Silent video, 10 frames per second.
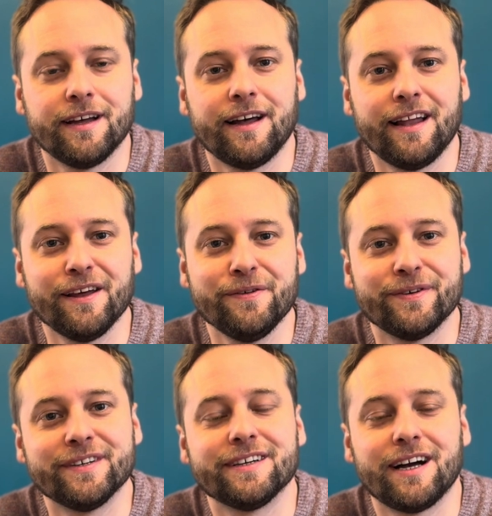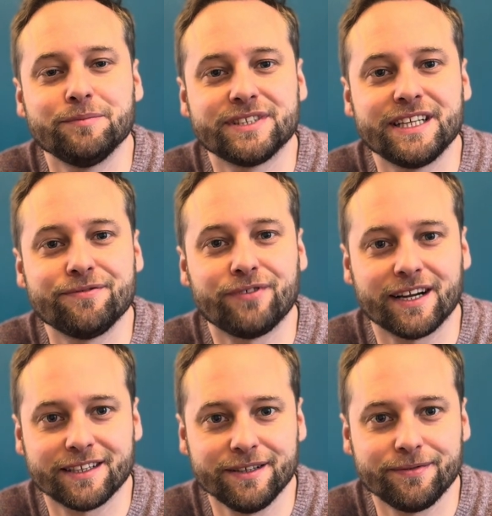Hello, I'm Steve
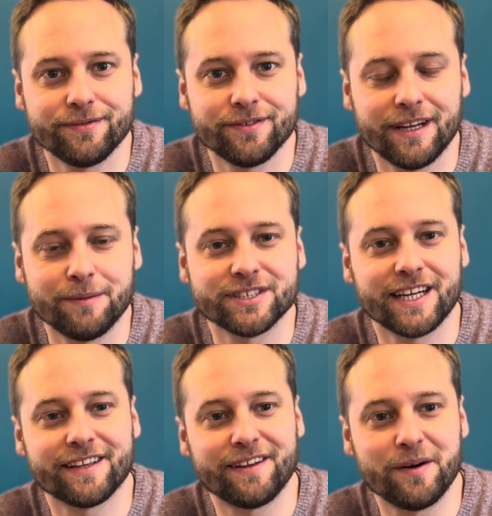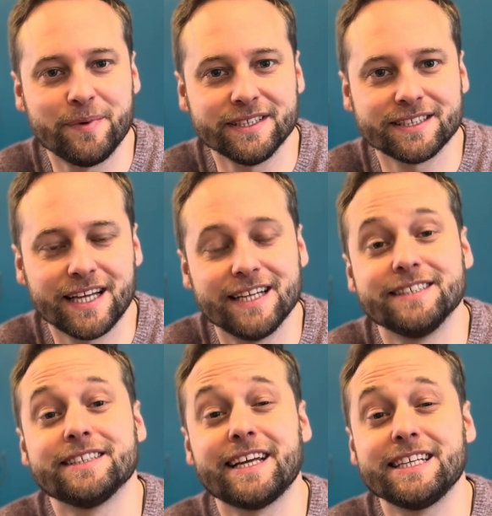Ratcliffe and I'm a psychotherapist, and in
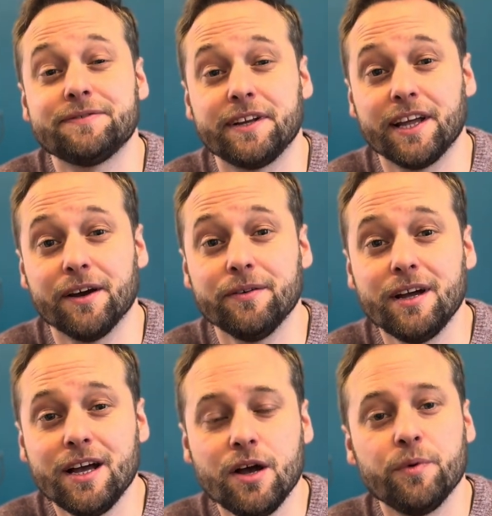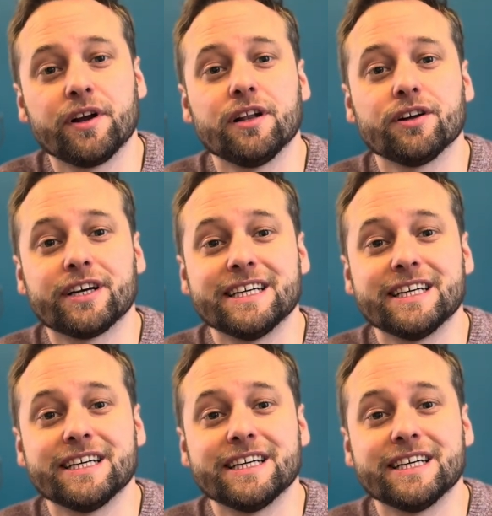today's video we're going to look